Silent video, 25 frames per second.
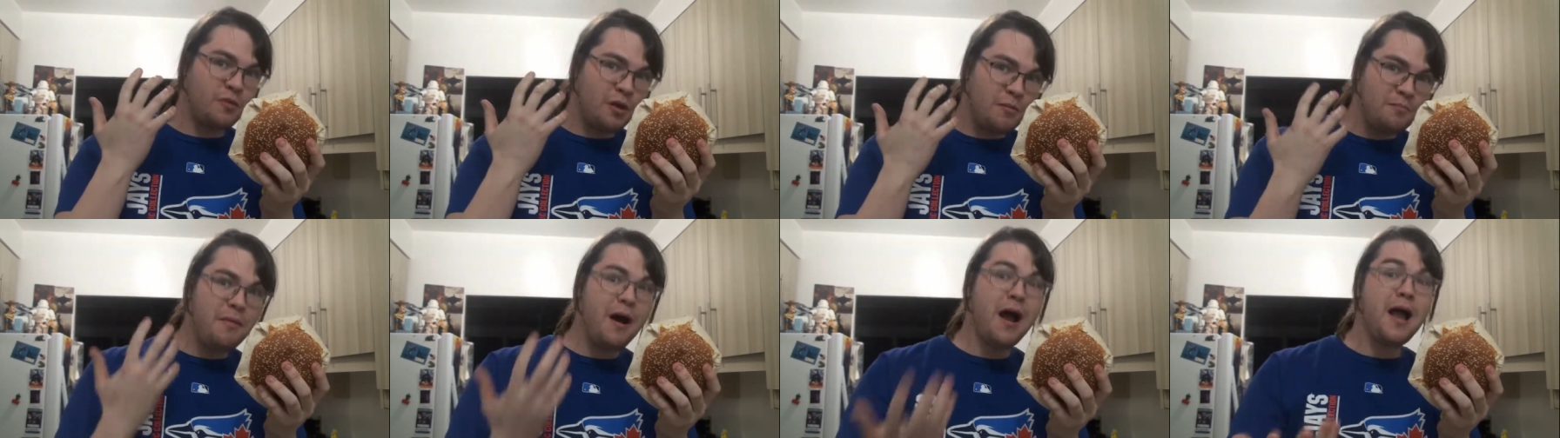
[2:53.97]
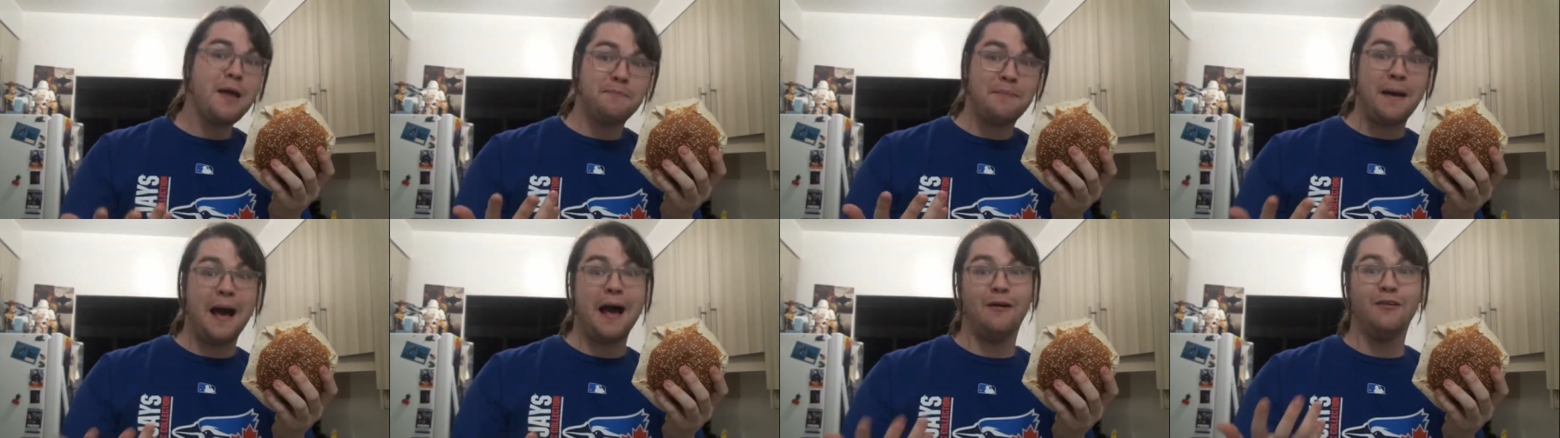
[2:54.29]

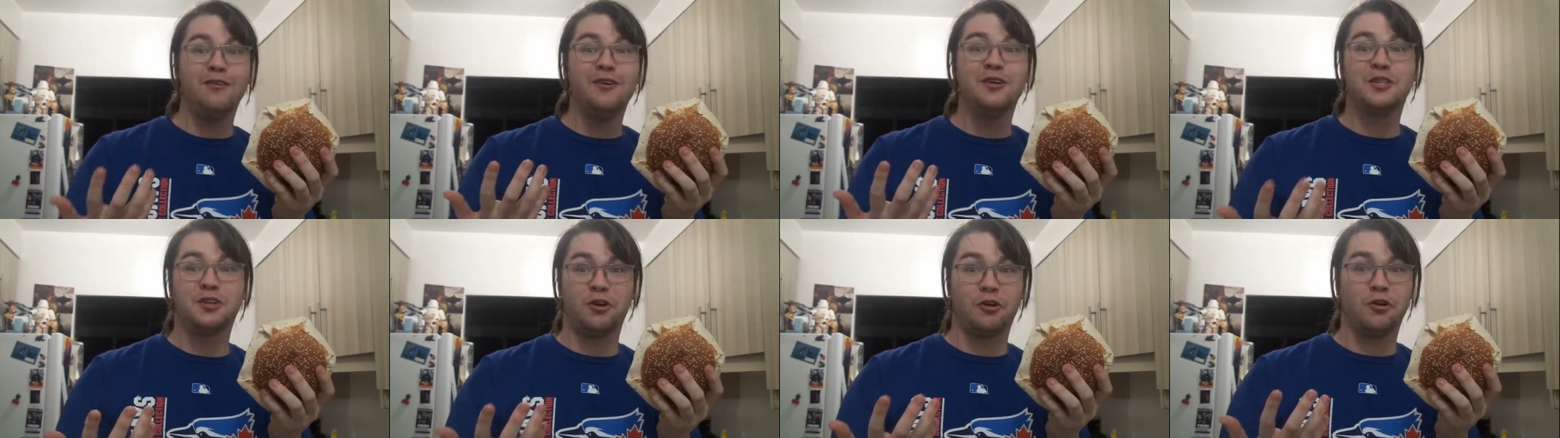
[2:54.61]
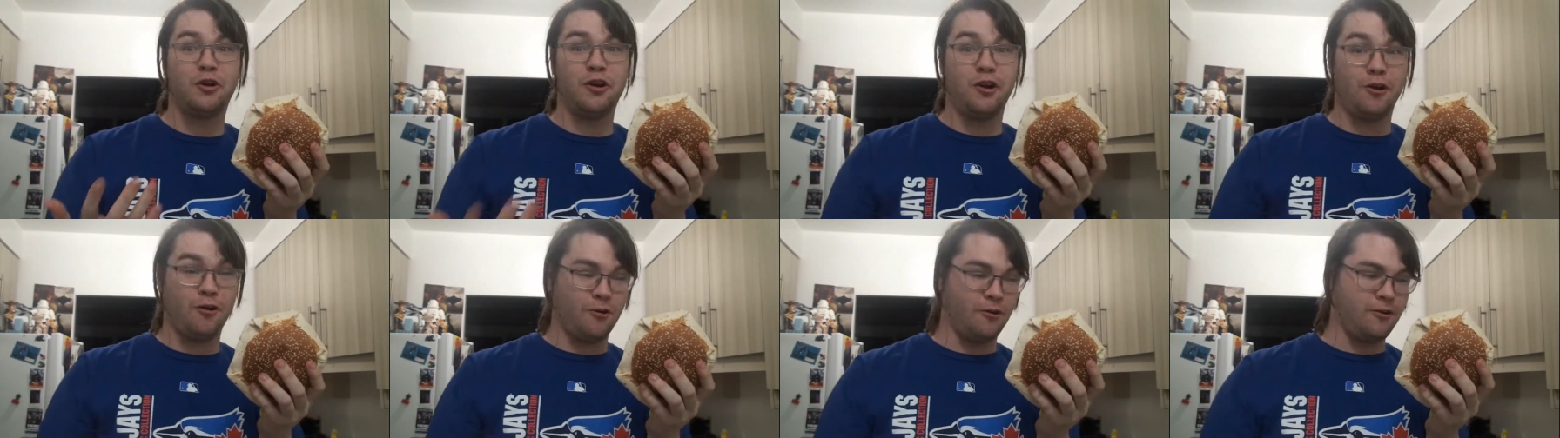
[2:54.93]
my bowels are
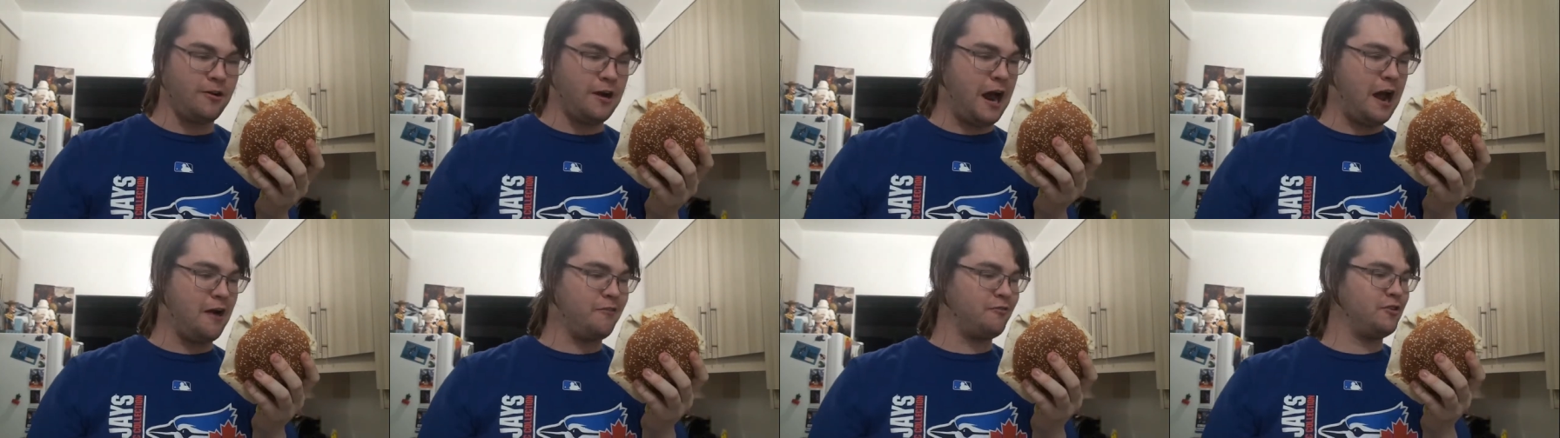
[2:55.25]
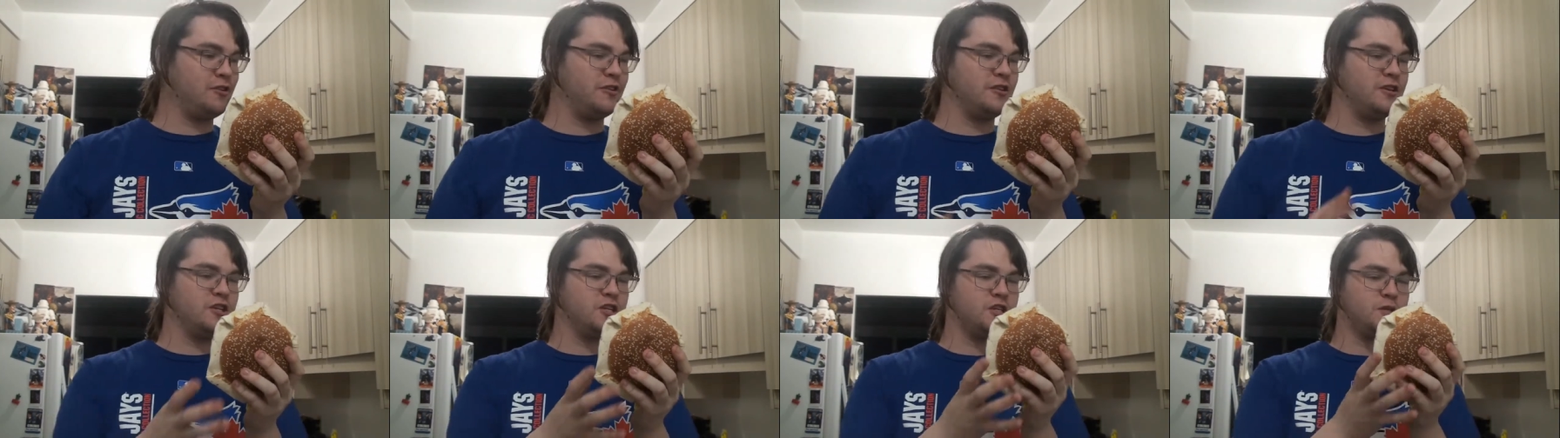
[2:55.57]
gonna hurt
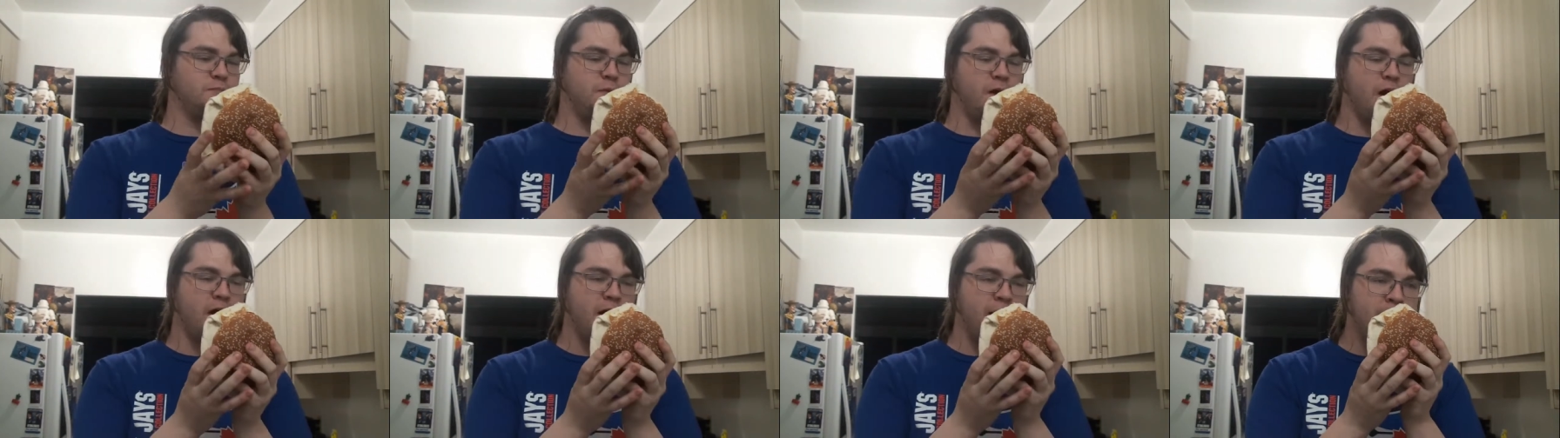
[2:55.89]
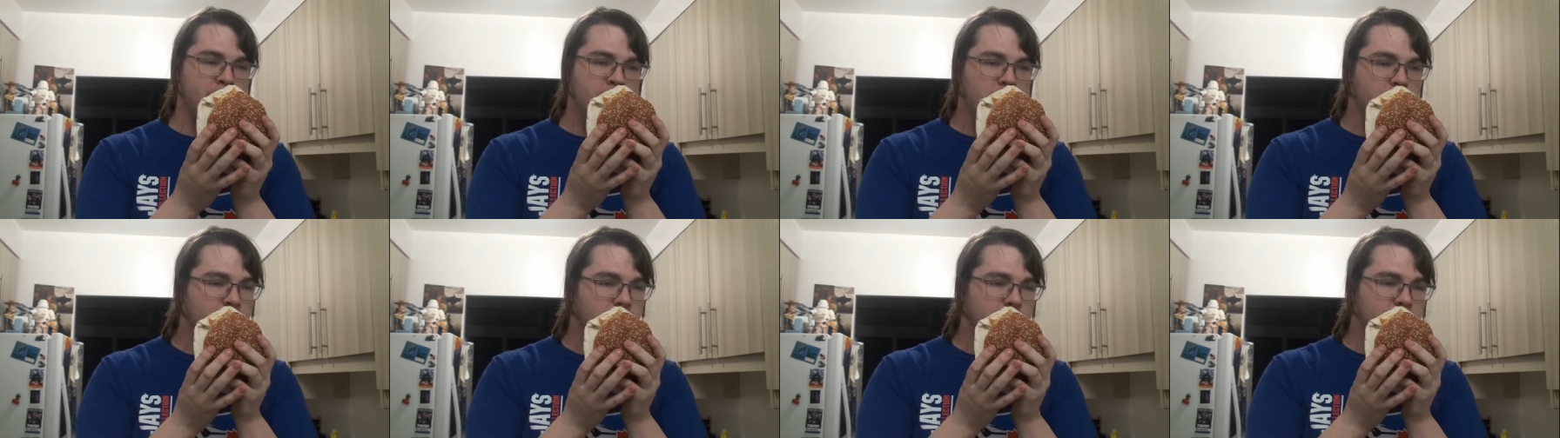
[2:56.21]
after this,
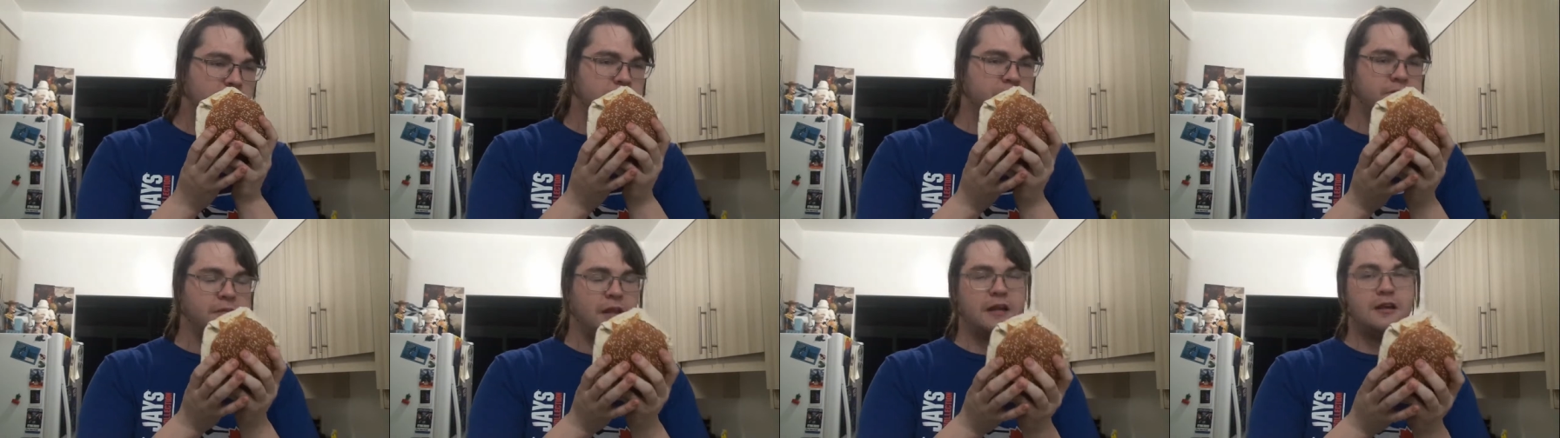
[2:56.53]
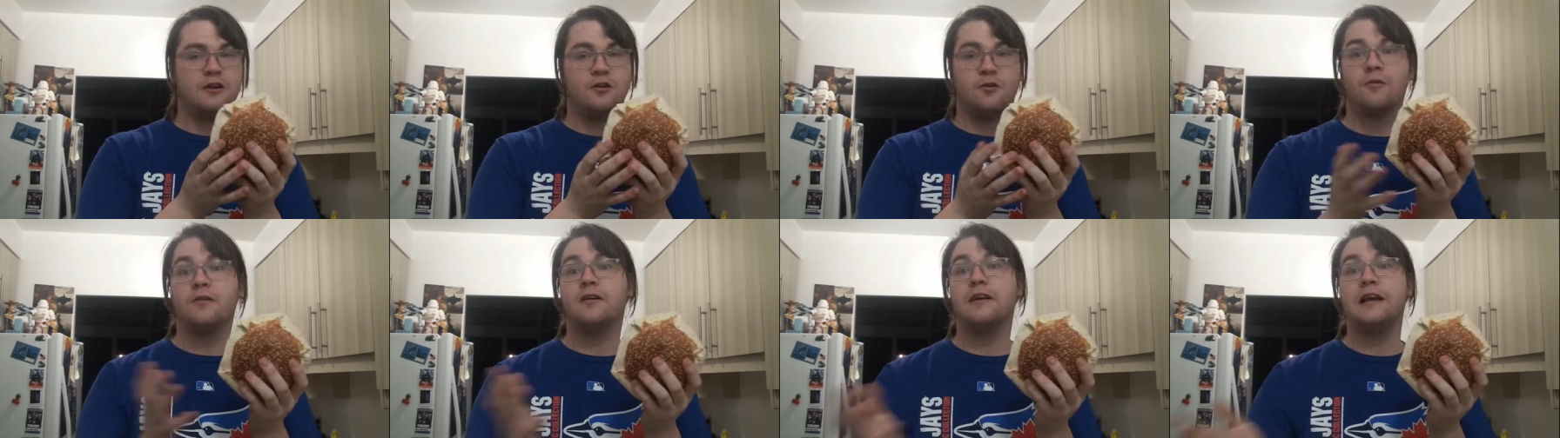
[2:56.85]
but
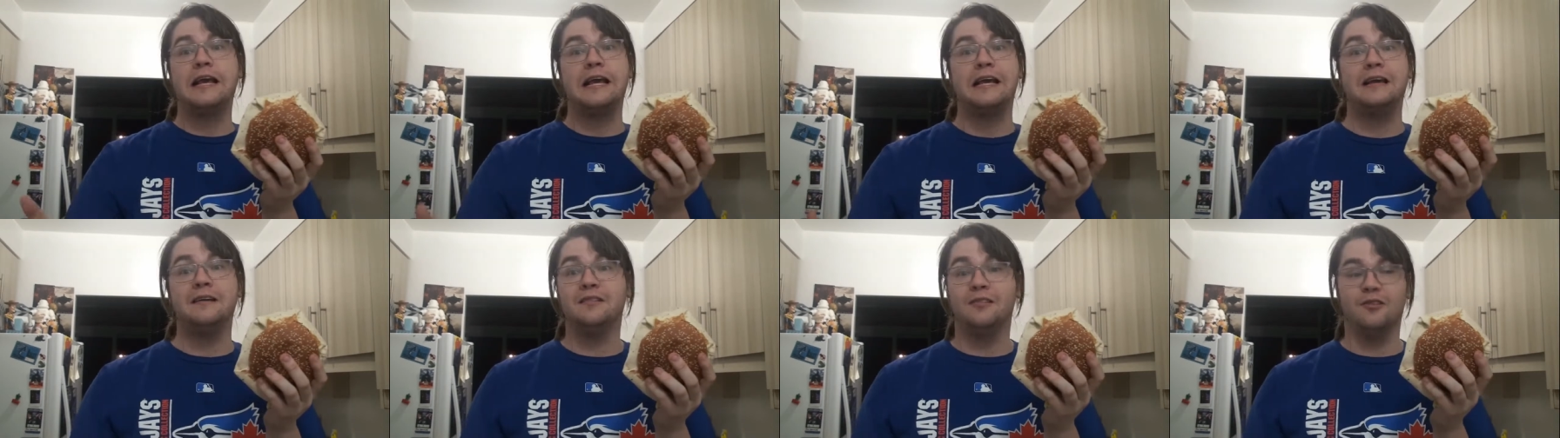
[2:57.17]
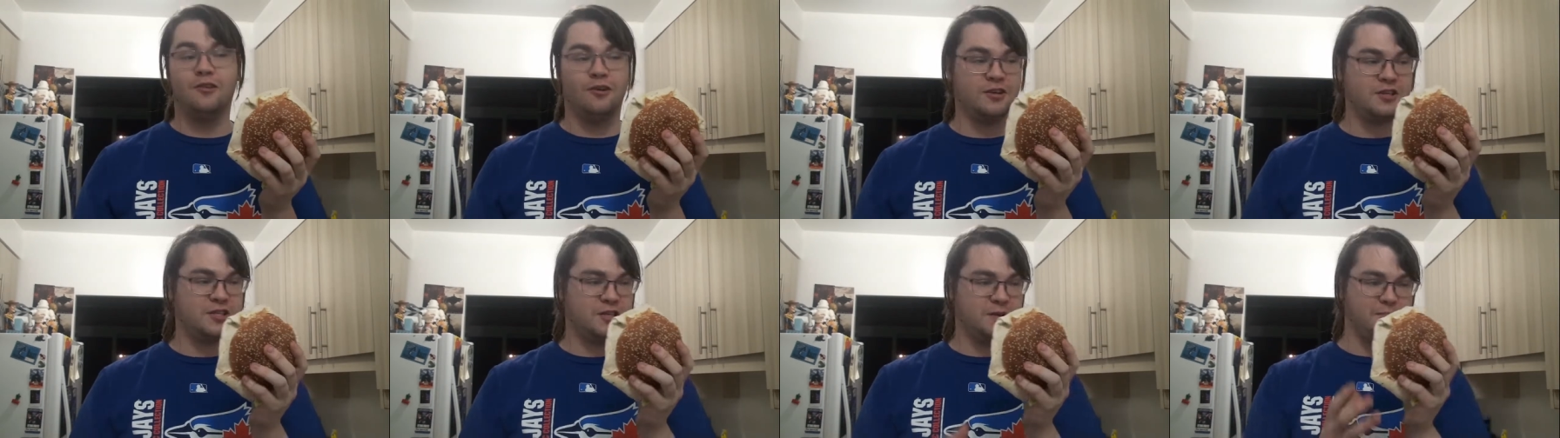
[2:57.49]
it already
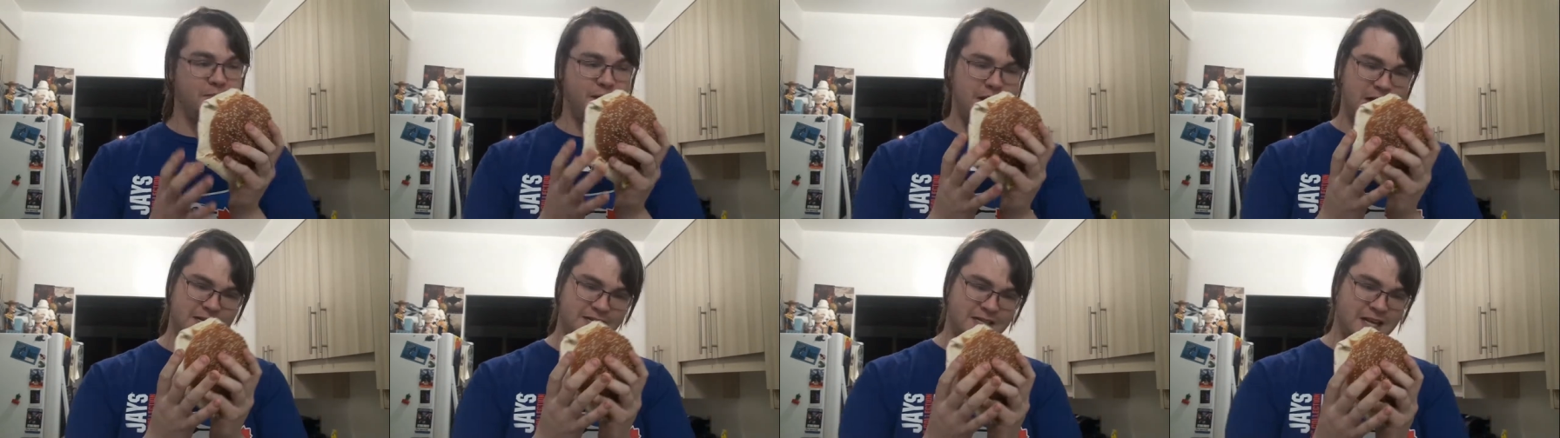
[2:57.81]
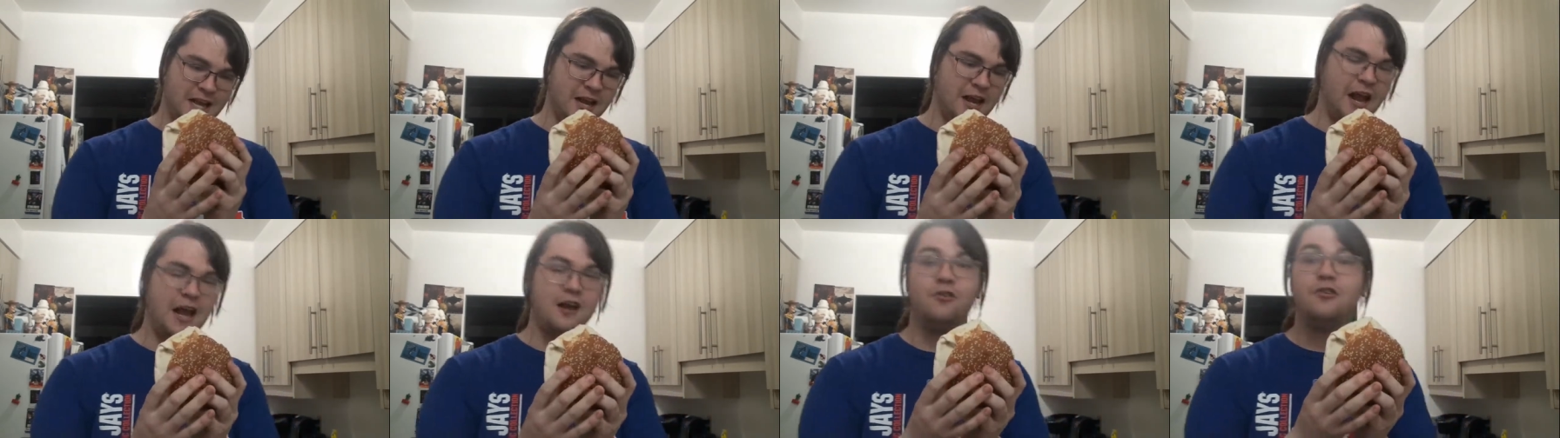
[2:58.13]
looks amazing.